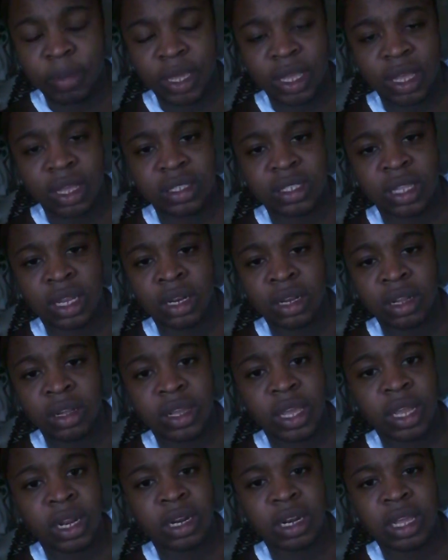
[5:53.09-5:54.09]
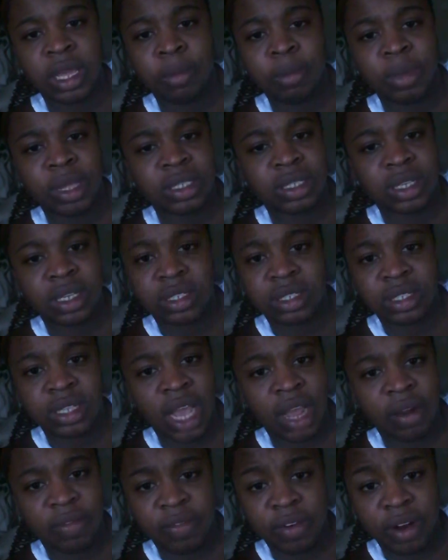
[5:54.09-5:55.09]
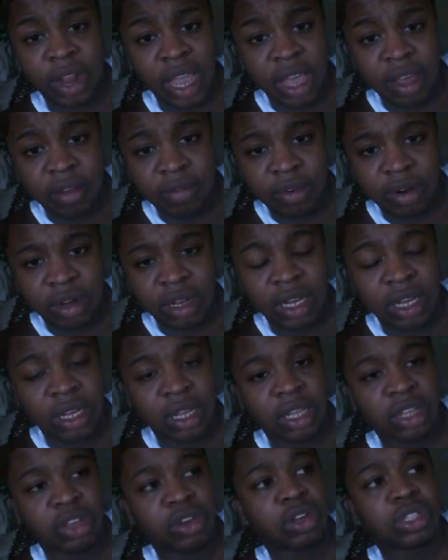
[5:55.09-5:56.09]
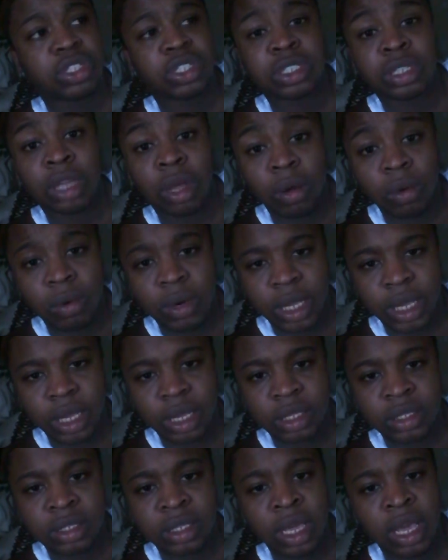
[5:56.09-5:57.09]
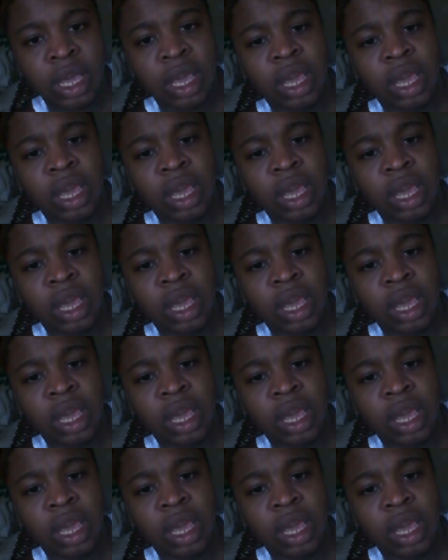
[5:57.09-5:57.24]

because a look and an image is not forever. Your soul is.